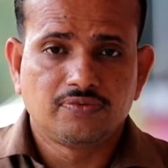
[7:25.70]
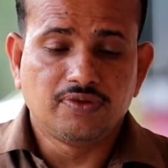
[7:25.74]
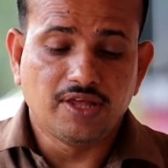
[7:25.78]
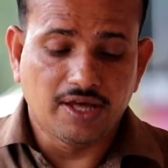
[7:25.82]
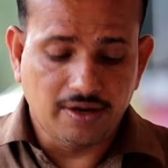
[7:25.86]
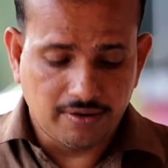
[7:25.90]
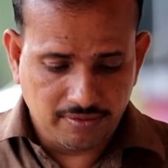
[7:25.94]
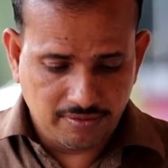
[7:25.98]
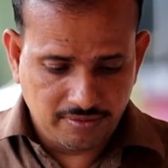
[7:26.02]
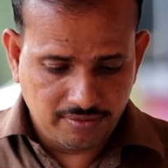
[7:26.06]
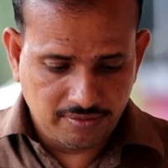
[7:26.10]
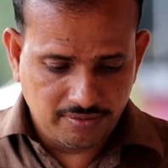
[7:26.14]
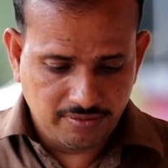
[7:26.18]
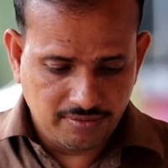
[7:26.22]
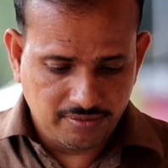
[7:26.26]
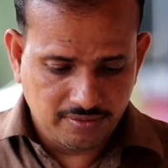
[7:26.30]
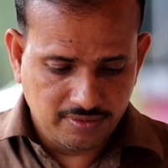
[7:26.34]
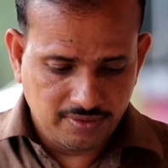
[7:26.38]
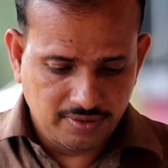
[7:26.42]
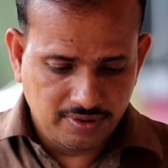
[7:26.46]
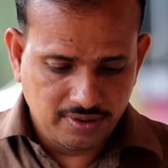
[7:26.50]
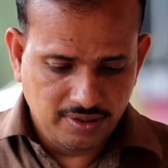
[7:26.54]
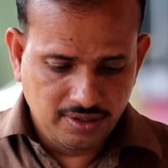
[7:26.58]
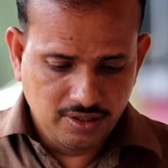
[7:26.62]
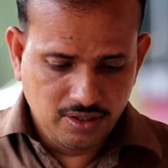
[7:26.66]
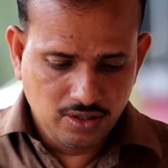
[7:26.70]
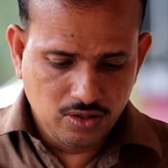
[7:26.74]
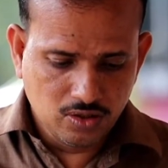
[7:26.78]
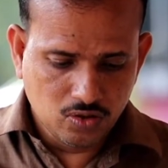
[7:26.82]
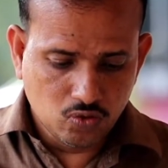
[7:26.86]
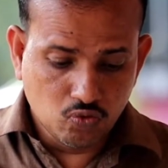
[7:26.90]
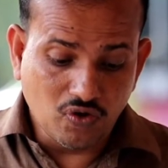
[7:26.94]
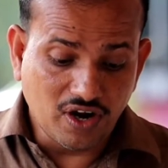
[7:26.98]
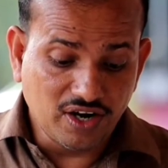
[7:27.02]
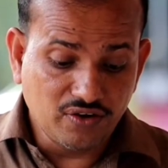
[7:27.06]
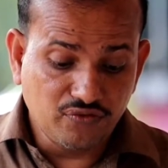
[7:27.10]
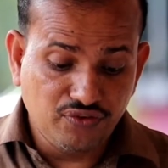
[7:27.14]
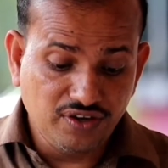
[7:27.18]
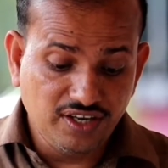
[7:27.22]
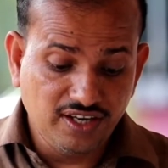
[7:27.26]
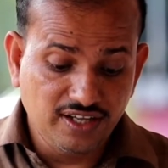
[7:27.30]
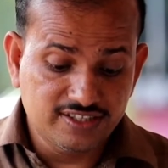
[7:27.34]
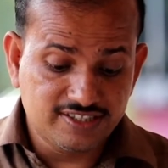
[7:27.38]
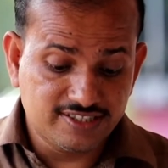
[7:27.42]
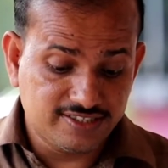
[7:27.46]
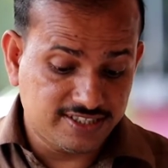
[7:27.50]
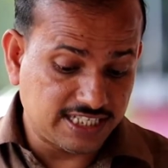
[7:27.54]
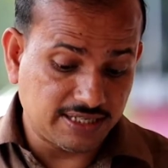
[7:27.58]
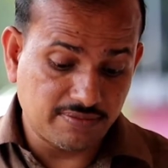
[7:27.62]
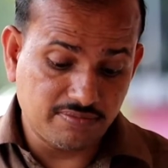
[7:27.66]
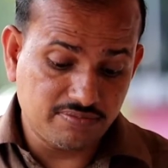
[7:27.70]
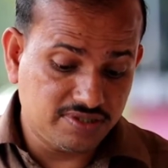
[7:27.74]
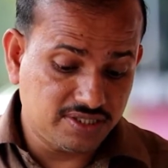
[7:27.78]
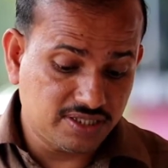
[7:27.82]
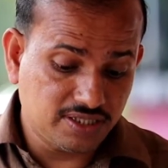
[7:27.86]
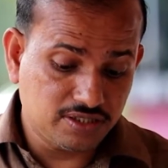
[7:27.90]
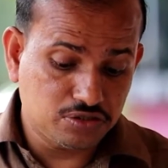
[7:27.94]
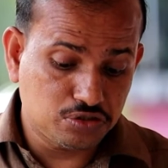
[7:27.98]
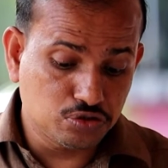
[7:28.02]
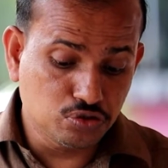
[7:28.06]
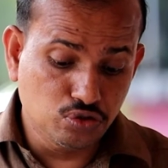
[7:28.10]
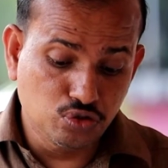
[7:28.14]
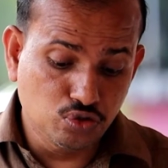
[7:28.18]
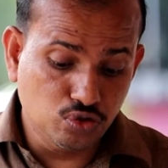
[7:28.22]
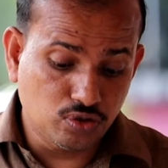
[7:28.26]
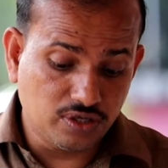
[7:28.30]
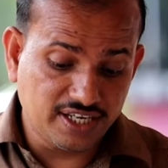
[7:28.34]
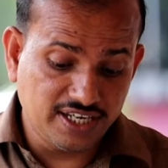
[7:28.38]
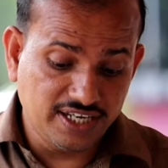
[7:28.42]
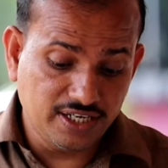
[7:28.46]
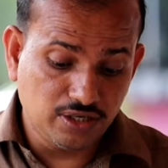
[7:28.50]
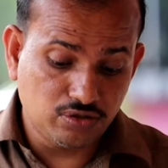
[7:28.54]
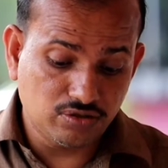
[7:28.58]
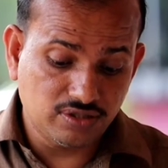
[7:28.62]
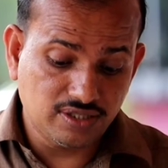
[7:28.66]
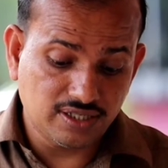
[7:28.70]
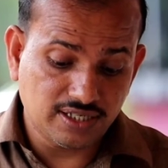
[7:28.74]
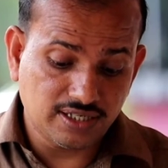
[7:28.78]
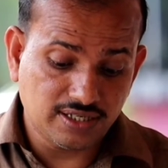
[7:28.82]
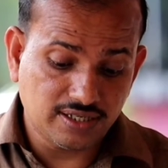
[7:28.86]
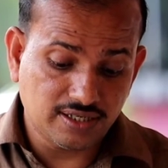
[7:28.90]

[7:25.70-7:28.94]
Then one feels tempted to look into